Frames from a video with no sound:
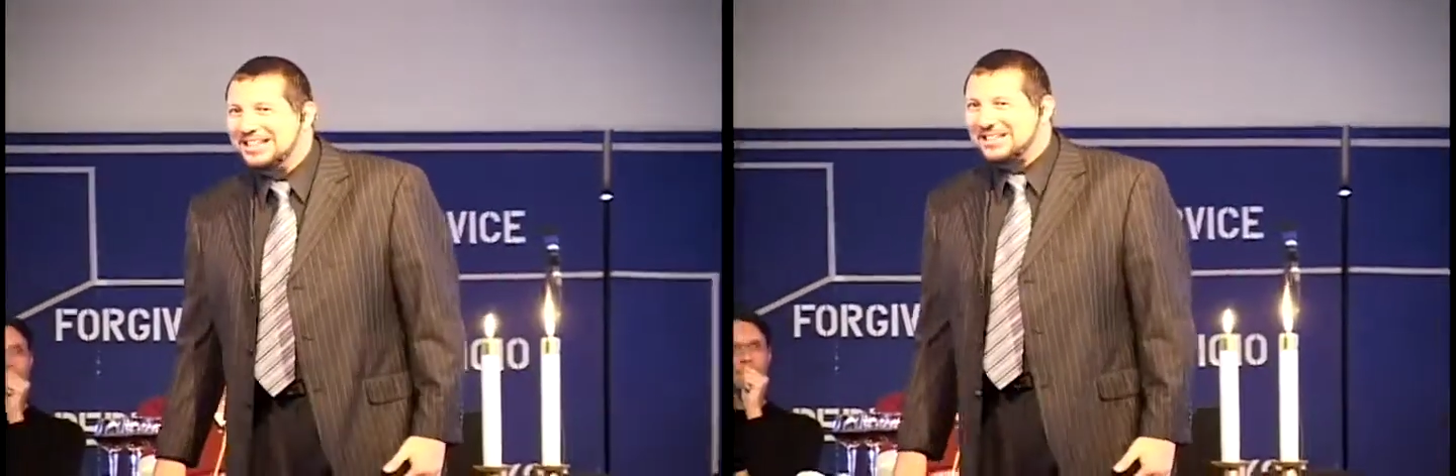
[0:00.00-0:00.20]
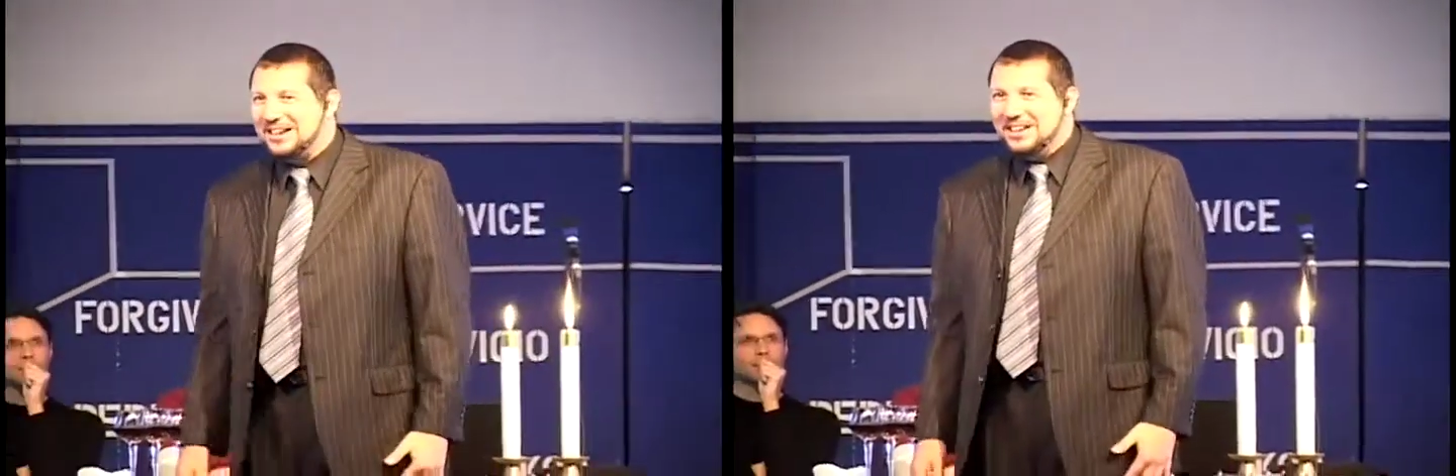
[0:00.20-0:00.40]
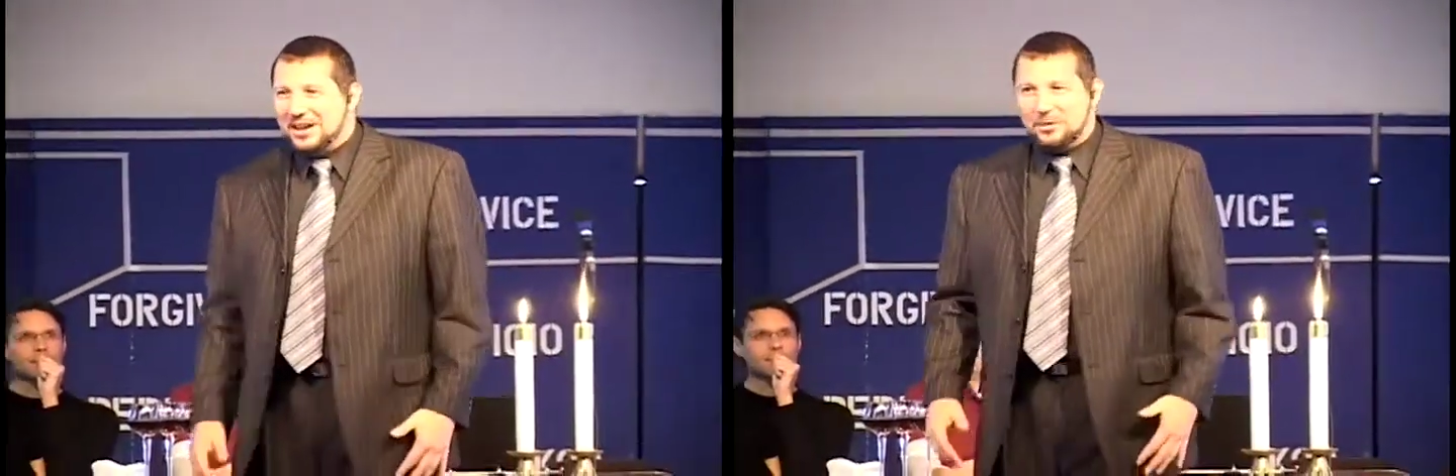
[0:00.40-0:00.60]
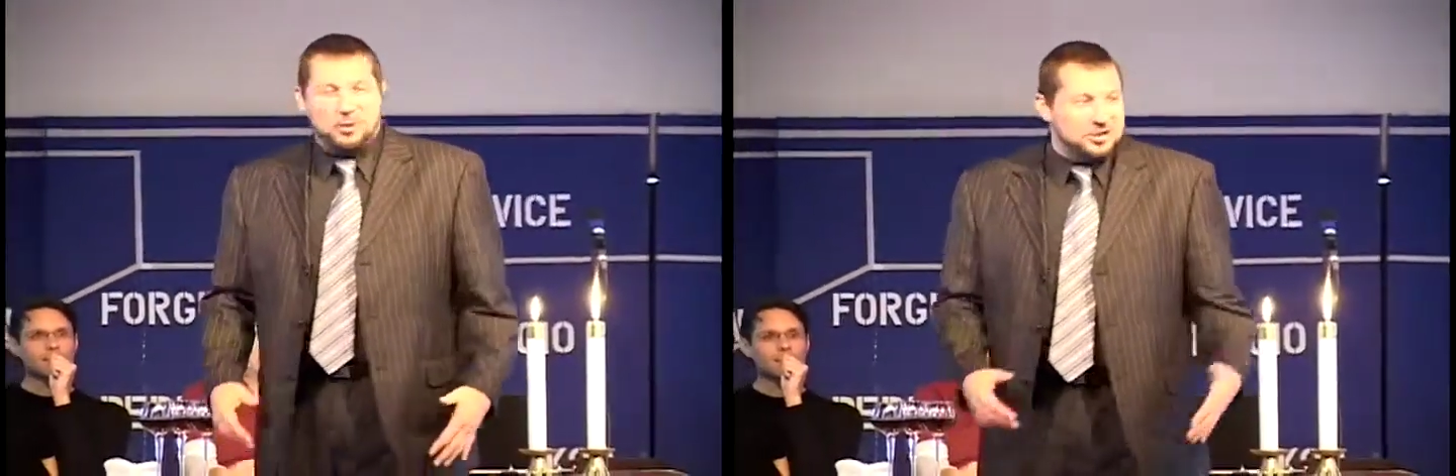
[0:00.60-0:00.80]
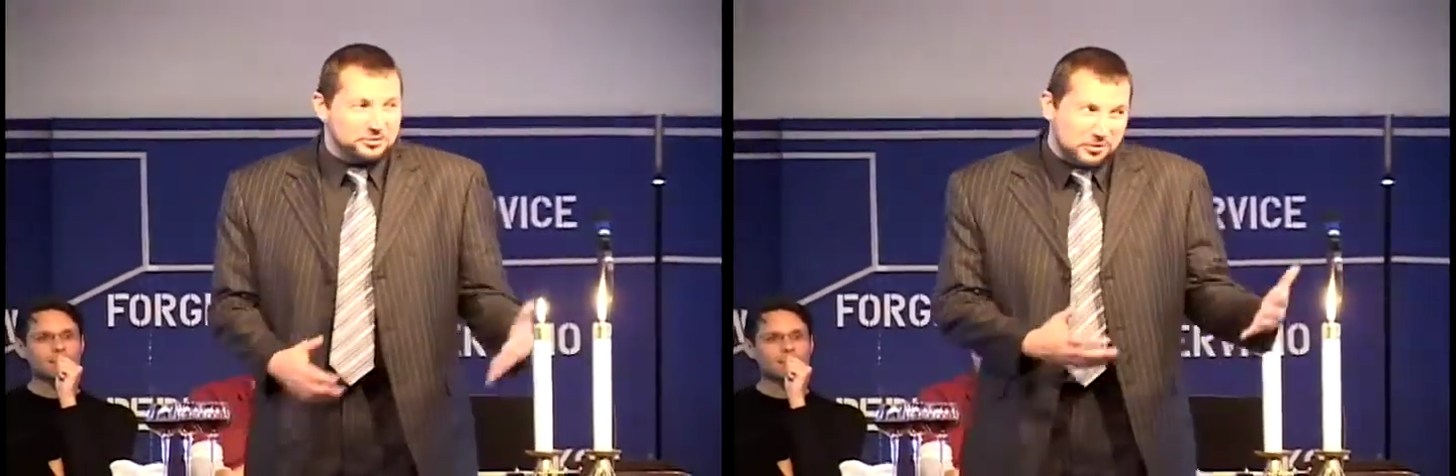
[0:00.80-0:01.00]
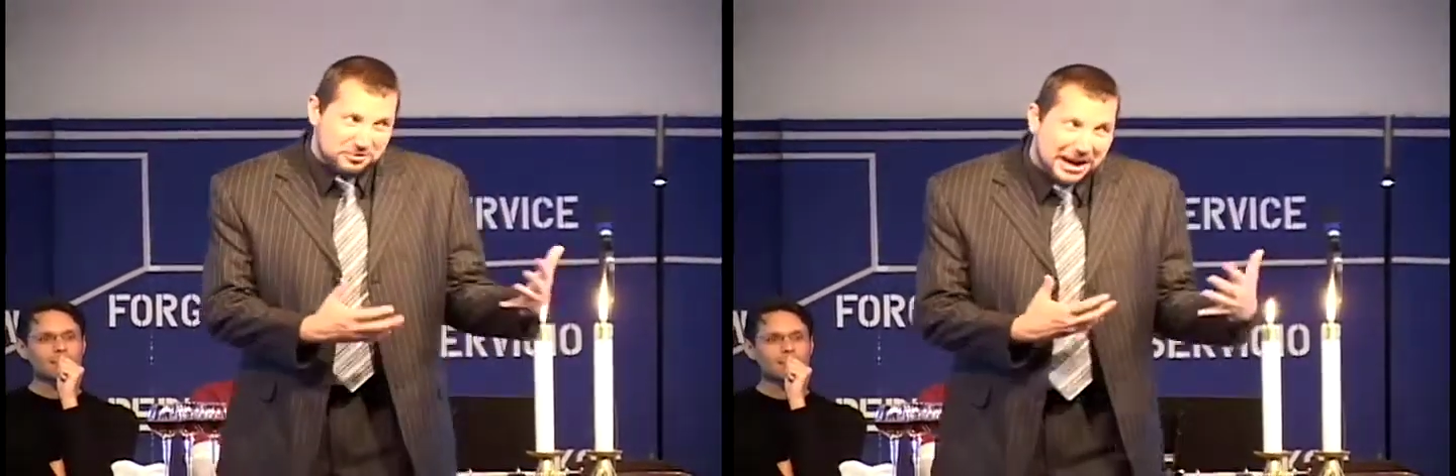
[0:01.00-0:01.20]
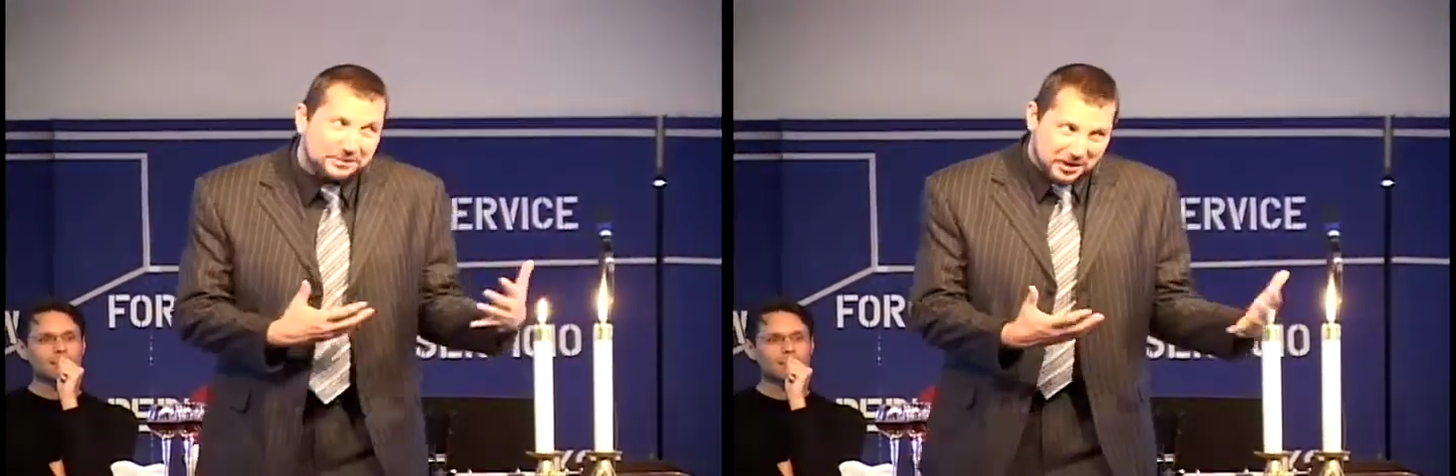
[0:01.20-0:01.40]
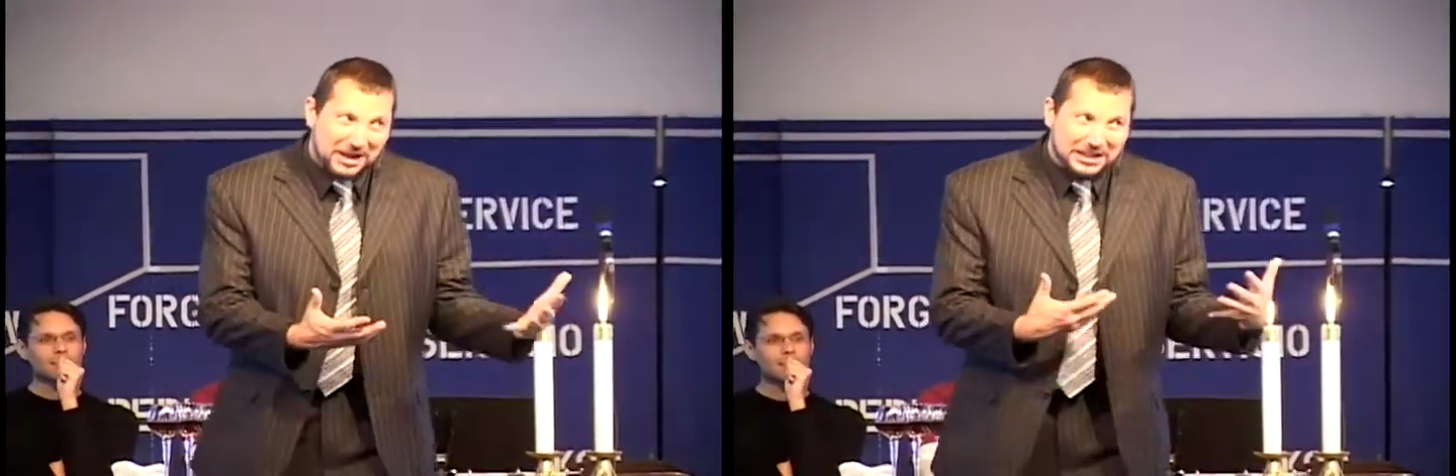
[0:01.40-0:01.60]
It's a wonderful,
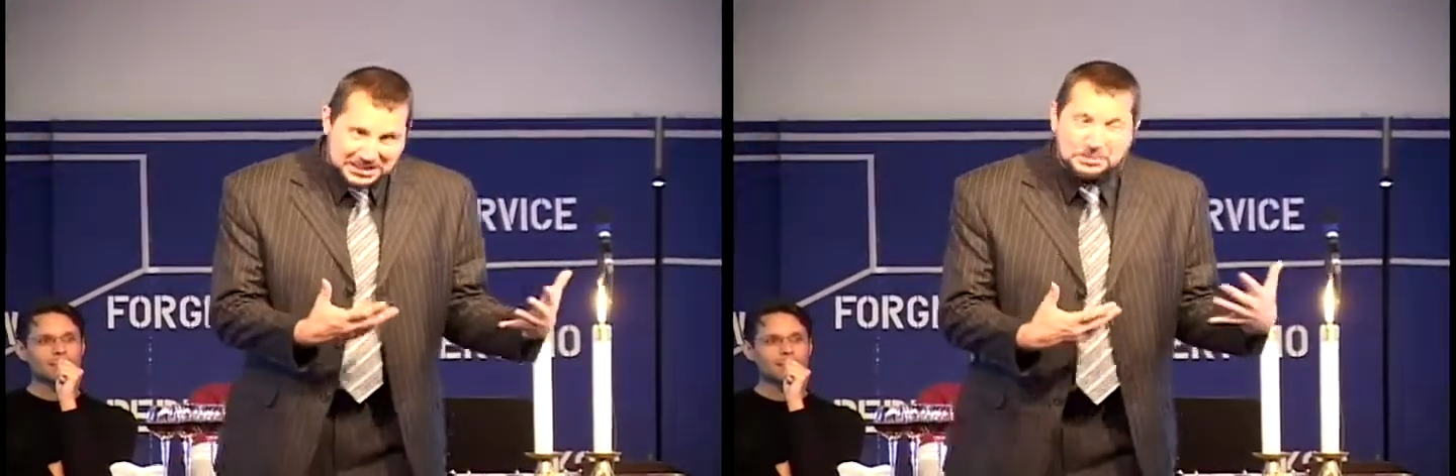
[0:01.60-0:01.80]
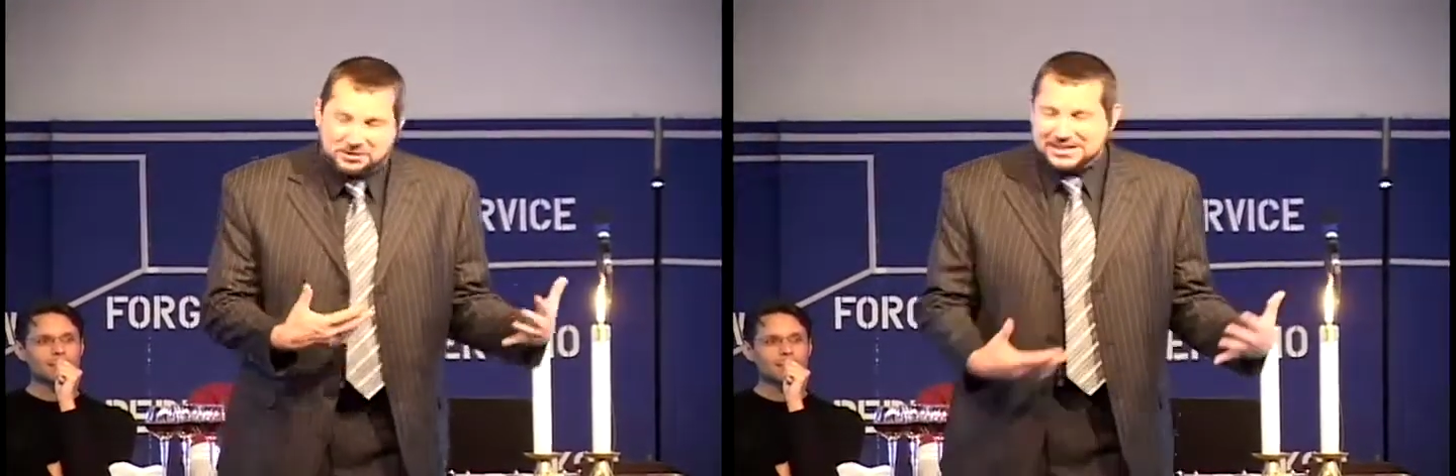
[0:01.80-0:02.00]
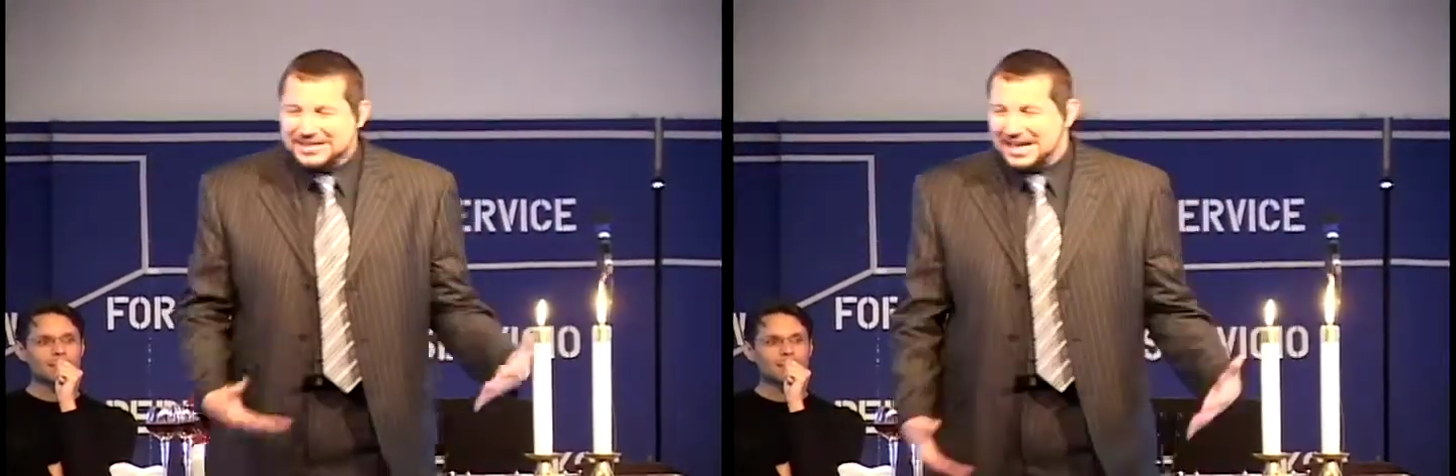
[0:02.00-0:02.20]
gratifying experience.